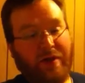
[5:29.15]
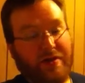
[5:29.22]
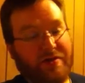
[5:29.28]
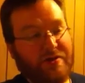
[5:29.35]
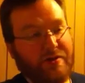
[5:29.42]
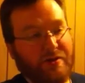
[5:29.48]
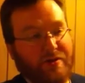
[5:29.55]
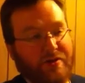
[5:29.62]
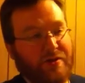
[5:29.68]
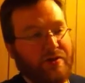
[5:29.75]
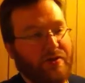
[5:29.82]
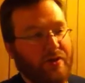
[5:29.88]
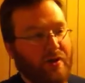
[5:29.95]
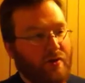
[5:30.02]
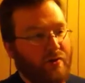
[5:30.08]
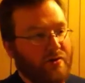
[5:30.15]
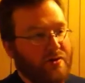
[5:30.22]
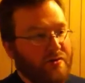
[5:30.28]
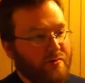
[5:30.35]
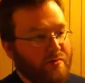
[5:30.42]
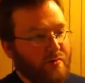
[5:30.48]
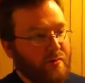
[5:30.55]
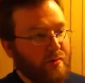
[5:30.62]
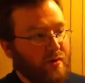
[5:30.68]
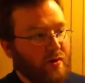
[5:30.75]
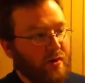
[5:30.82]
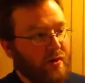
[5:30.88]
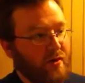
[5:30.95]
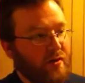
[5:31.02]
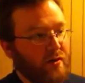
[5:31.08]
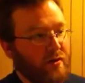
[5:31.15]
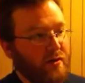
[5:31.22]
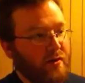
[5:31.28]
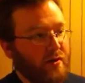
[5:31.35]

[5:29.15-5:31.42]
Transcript: and the studio is gonna